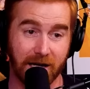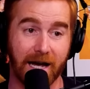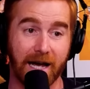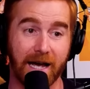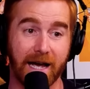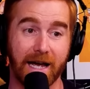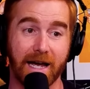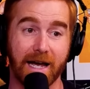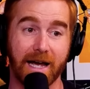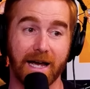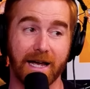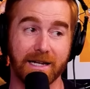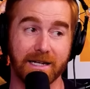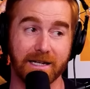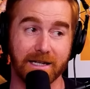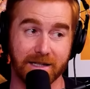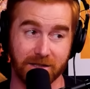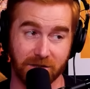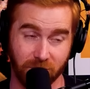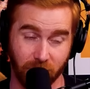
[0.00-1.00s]

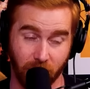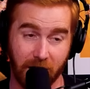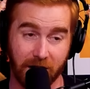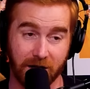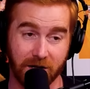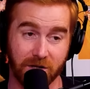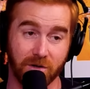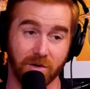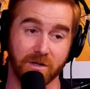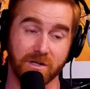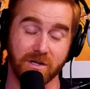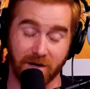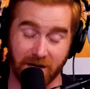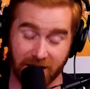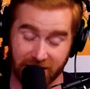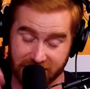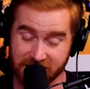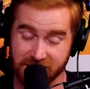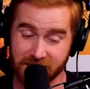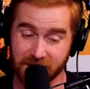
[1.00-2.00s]
and you wanted to do it. So,
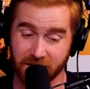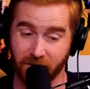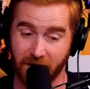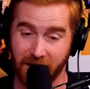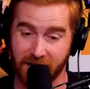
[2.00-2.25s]
okay, let's see the